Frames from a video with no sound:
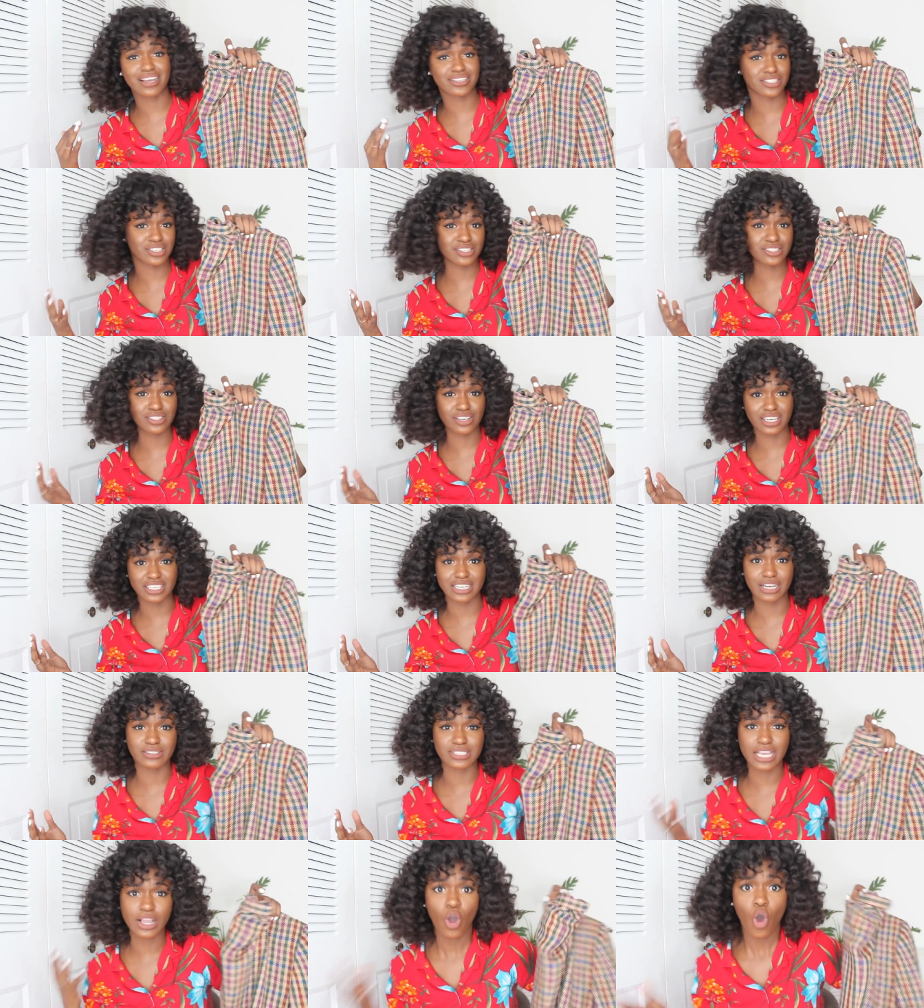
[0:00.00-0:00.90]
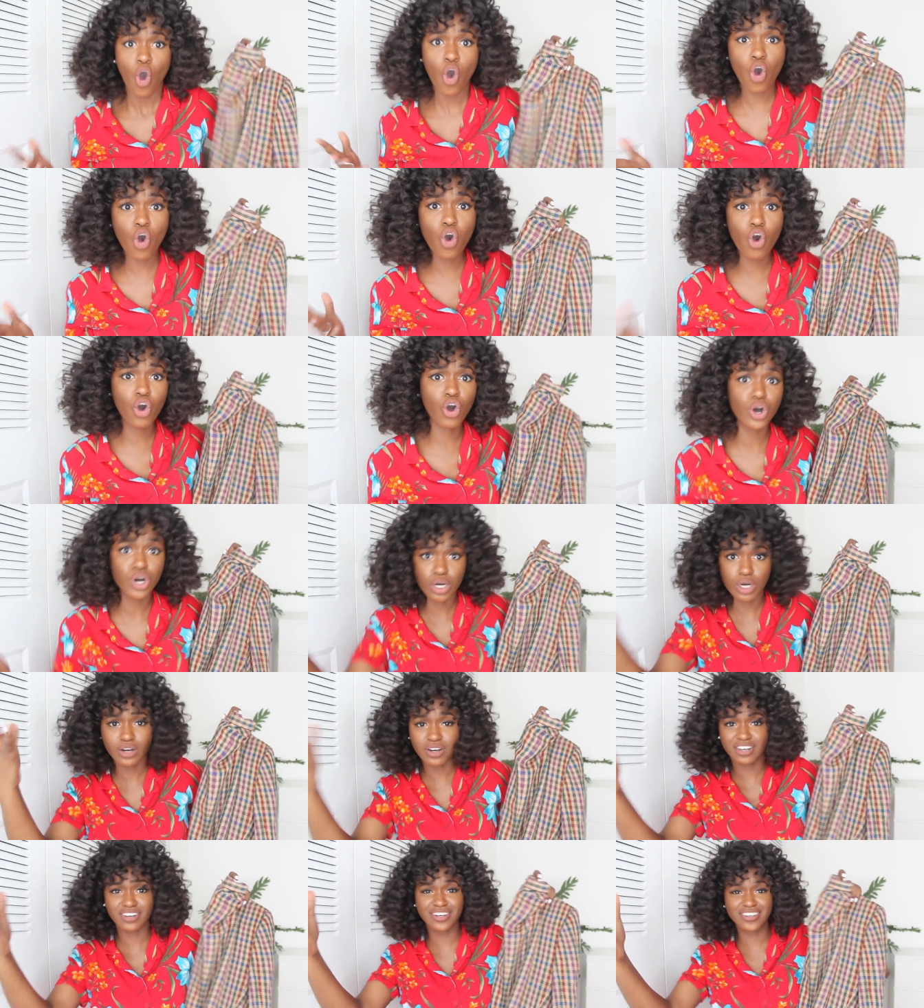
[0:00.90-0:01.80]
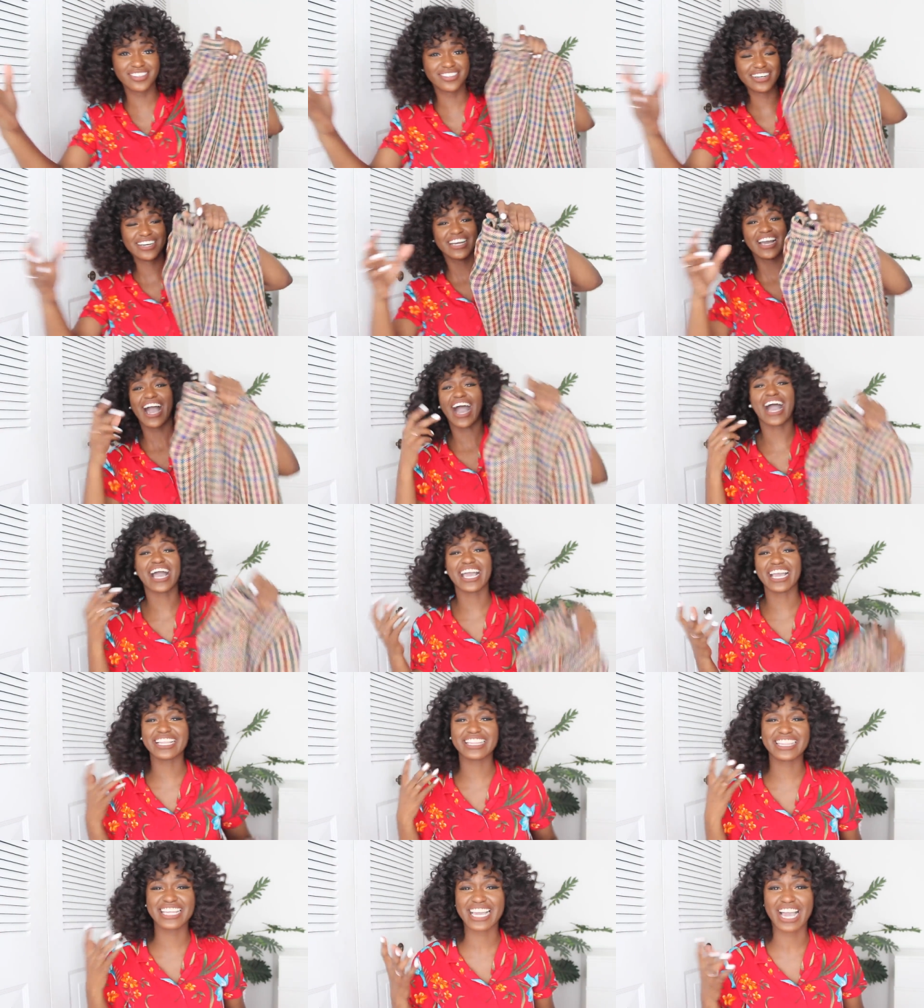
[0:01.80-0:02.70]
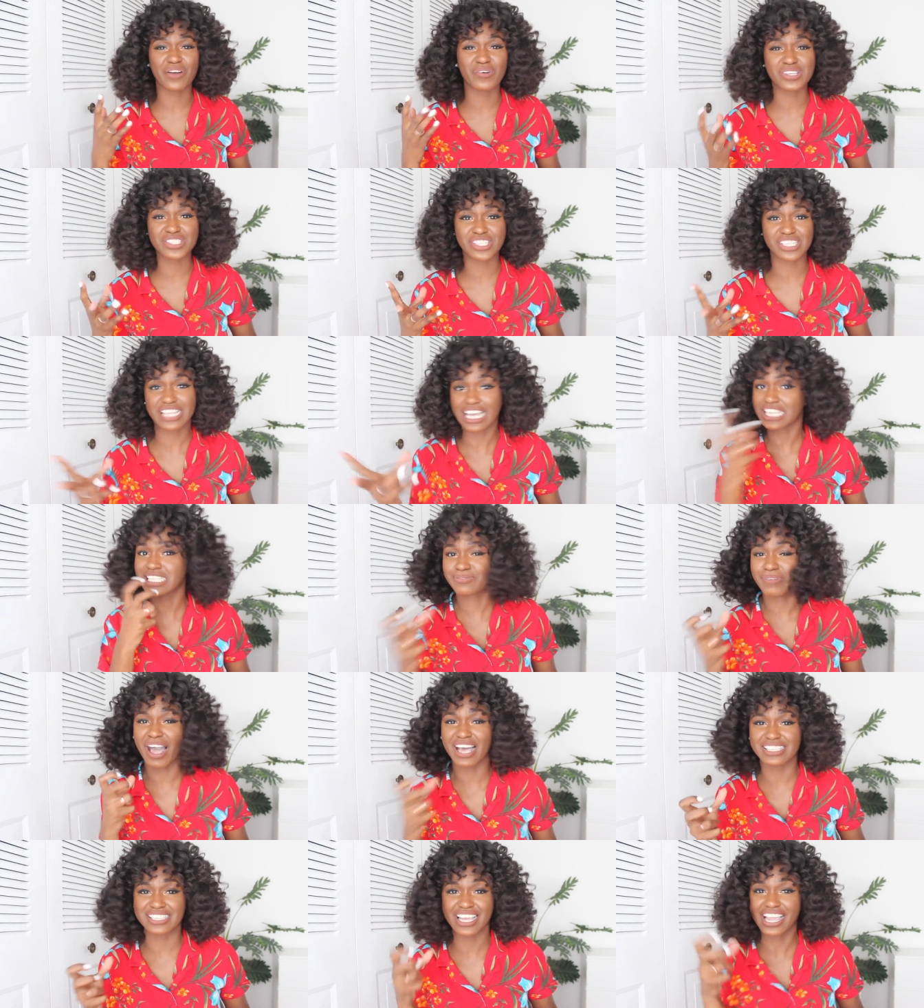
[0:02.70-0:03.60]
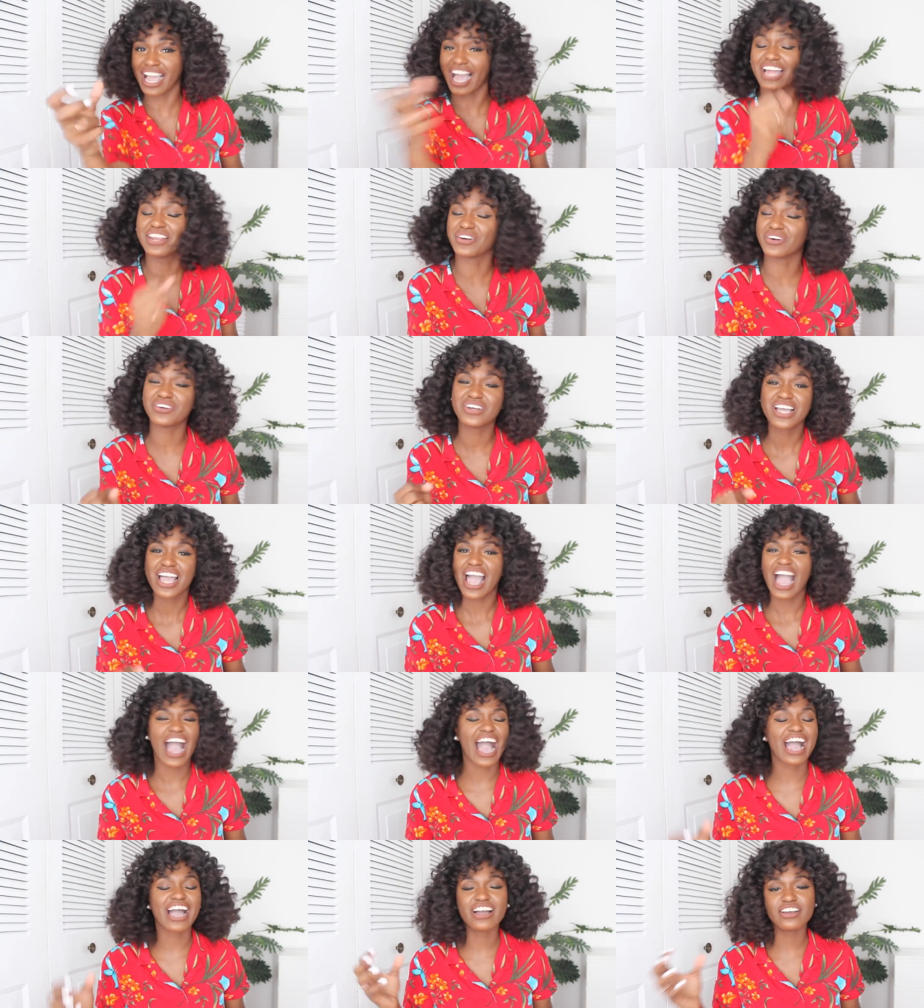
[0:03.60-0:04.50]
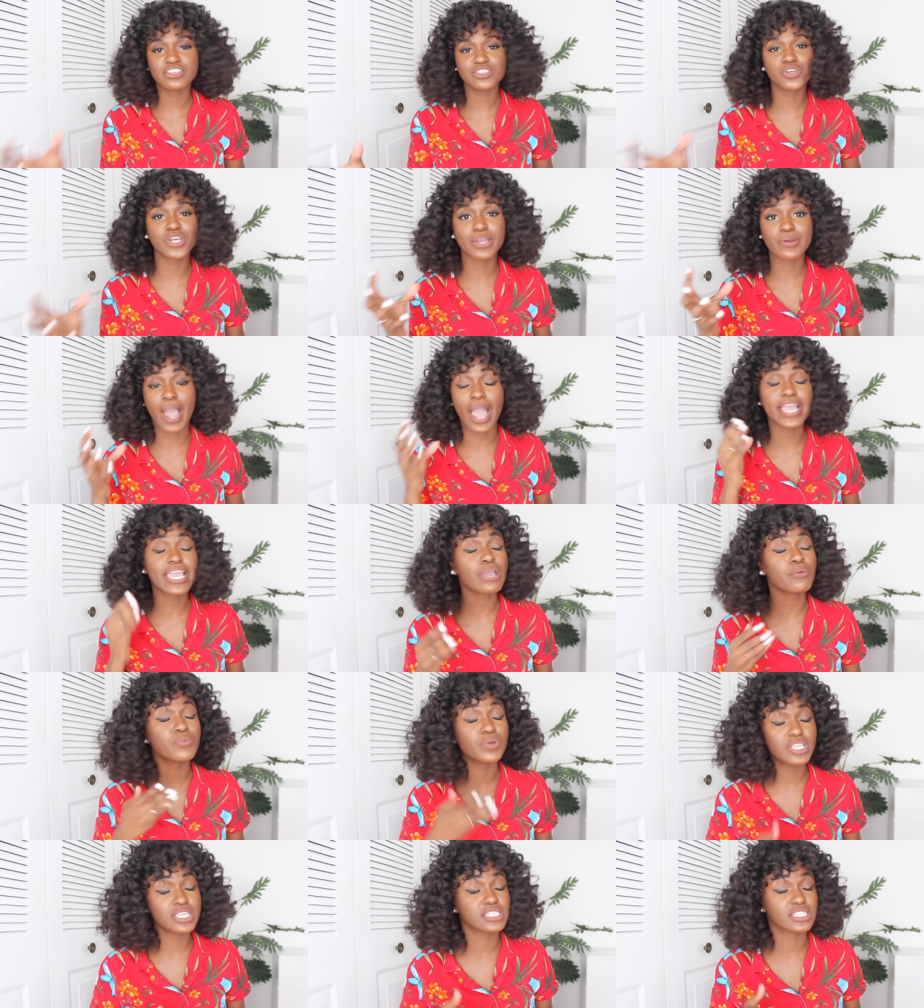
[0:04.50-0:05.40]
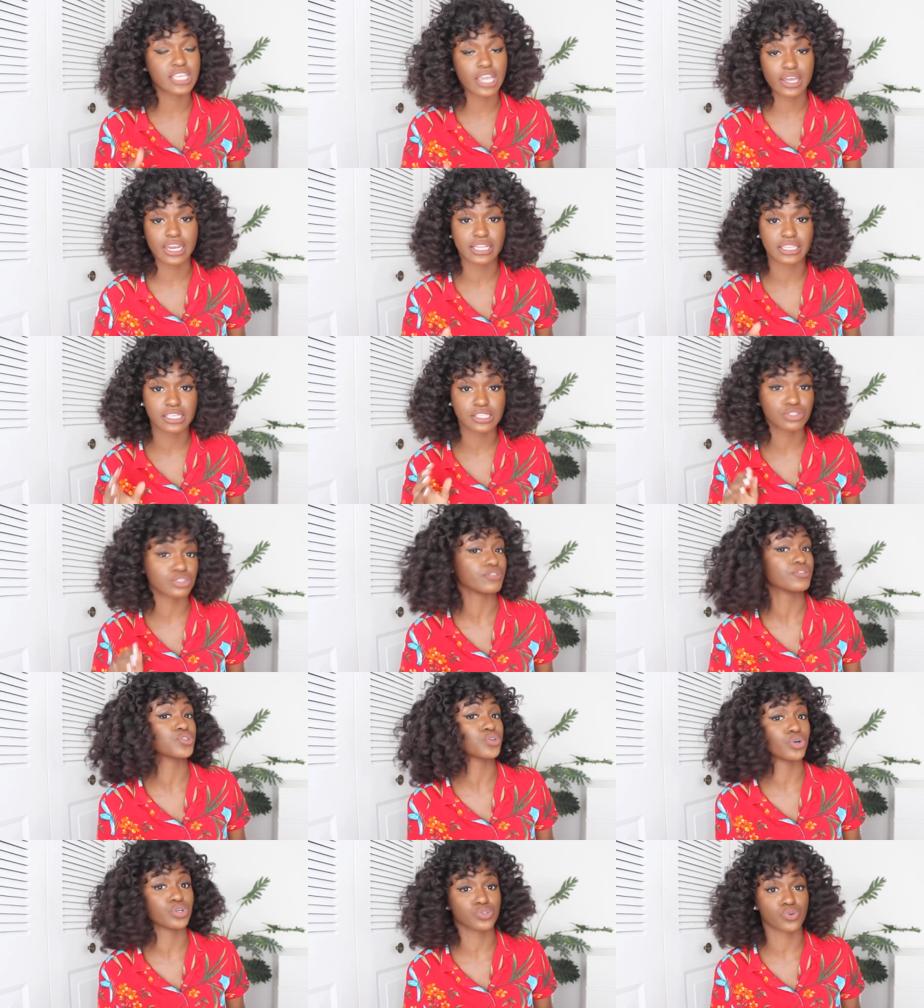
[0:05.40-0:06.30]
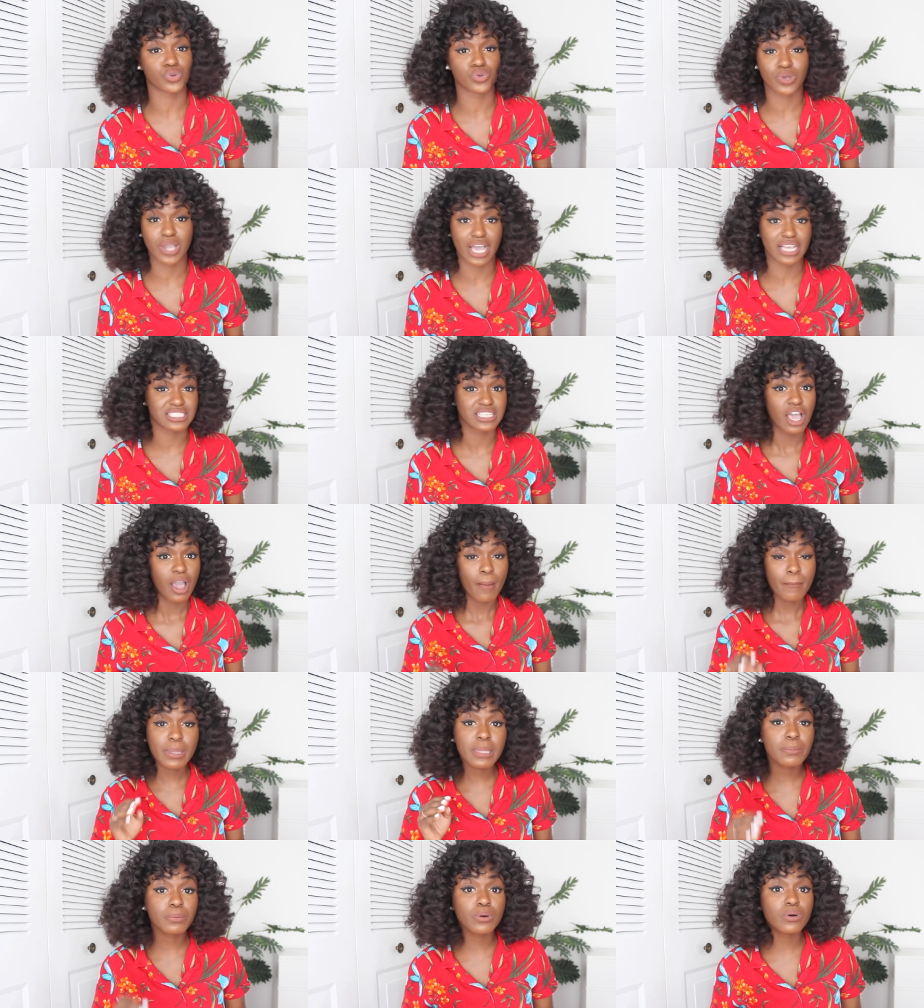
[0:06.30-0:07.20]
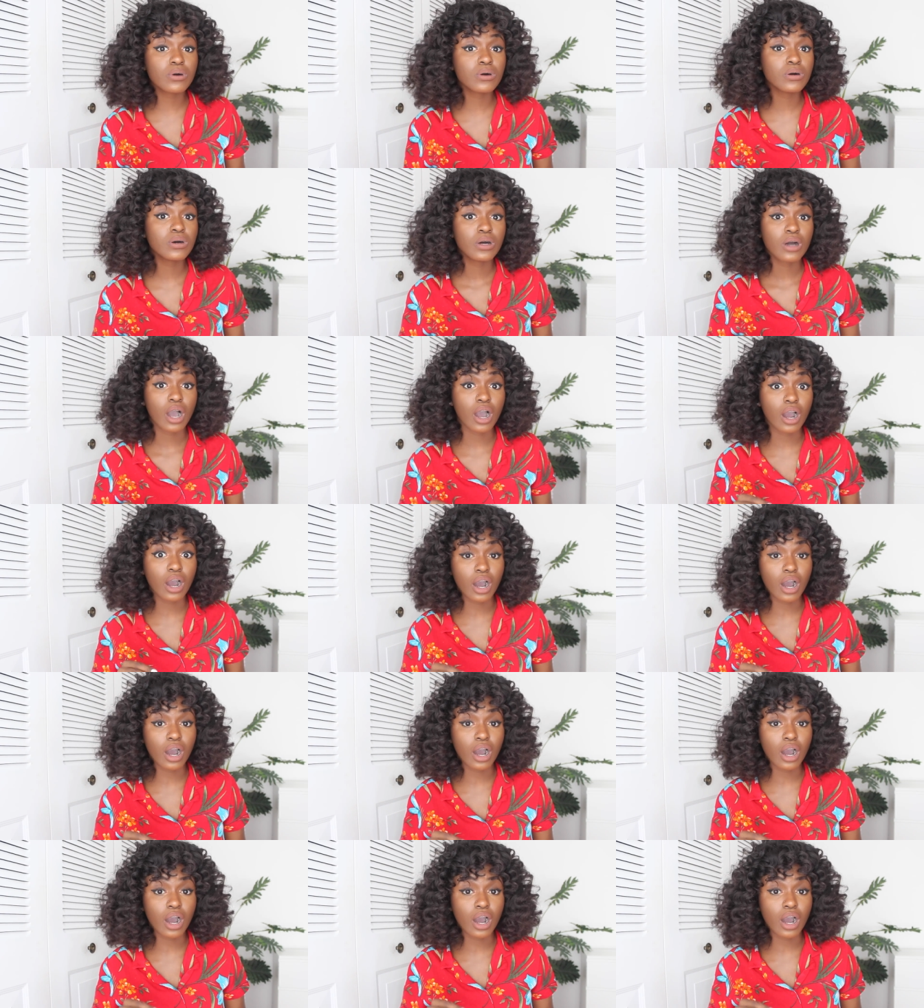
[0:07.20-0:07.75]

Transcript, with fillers: I just saw it and I was like, oh, oh, oh, oh, oh. I think I was just like spazzing. I don't, you get, I get really scared at these thrift stores, well, you guys. People,